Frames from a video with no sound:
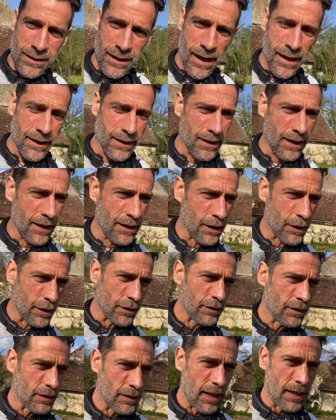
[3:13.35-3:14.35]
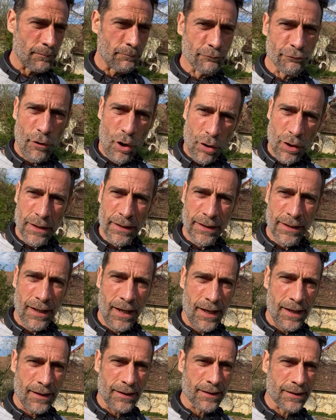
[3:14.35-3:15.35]
like I heard that like broccoli
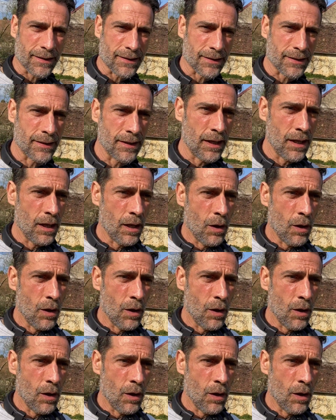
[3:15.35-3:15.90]
likes